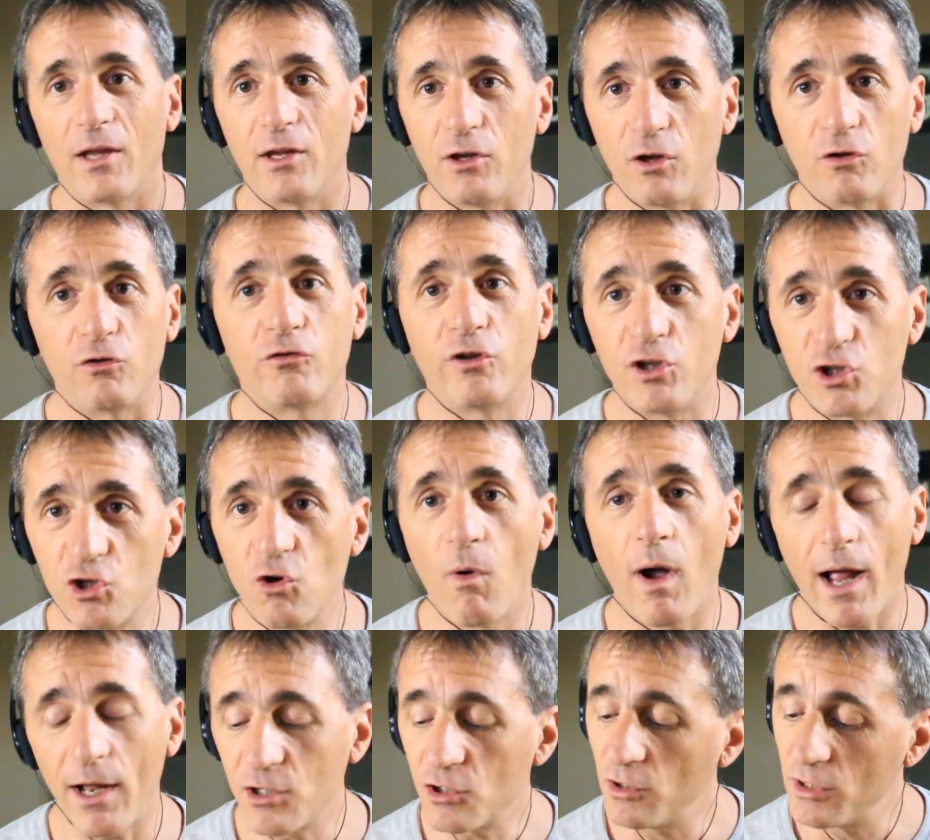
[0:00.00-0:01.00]
did you
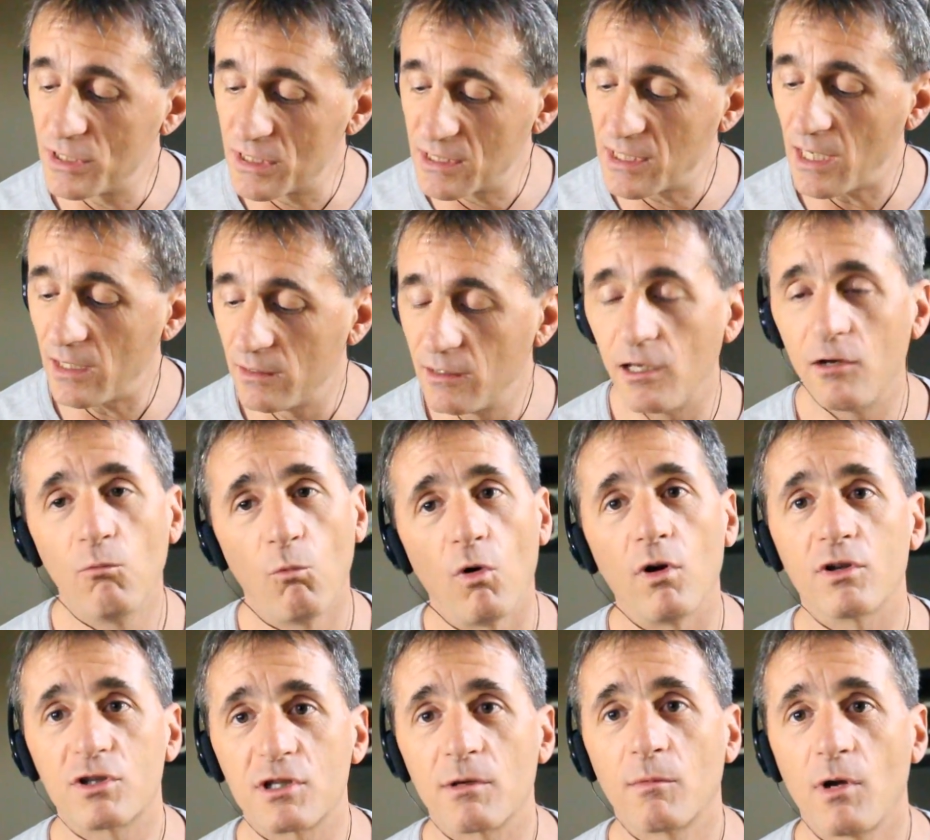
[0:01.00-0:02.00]
actually send in
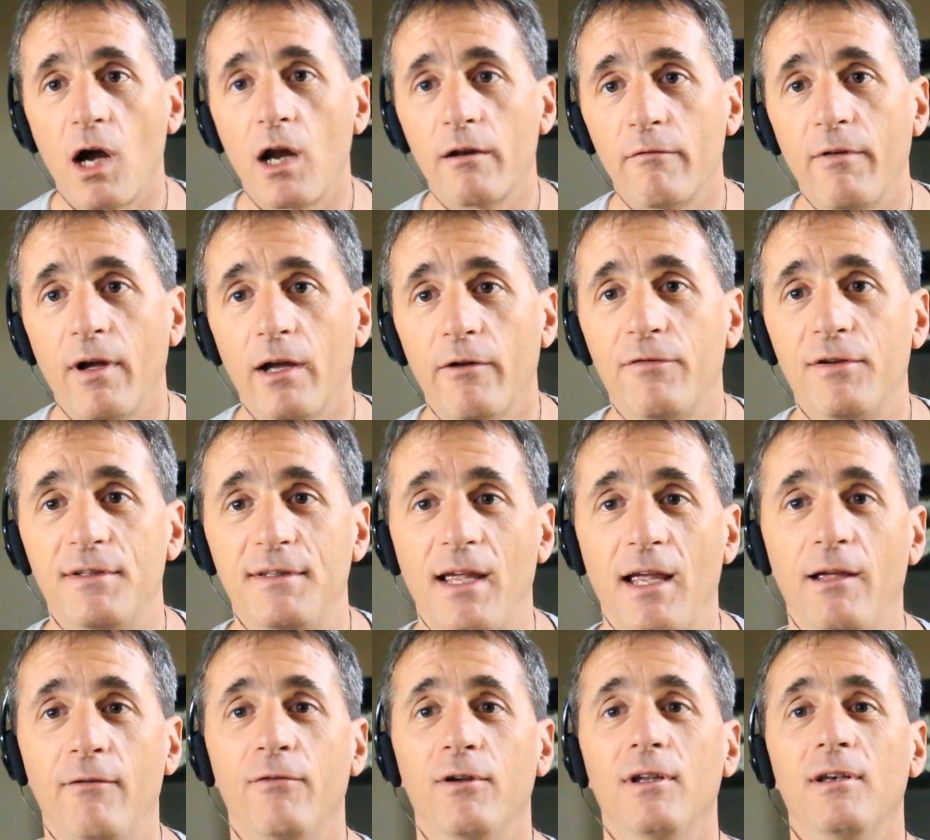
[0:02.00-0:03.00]
some kind of
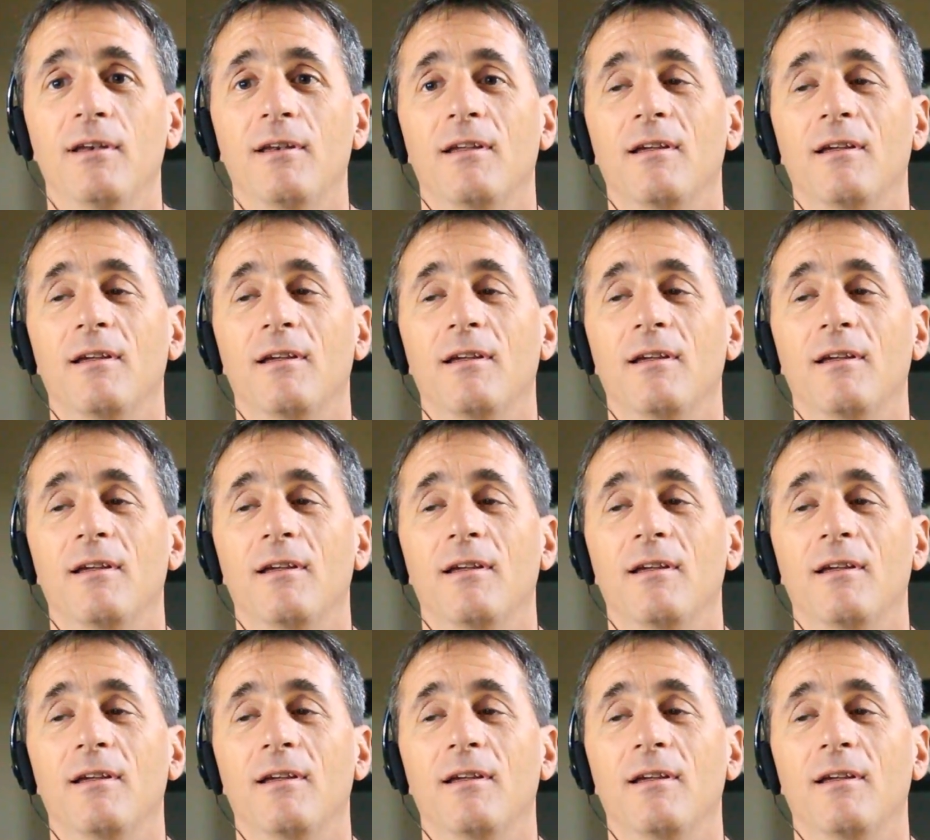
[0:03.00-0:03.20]
affidavit?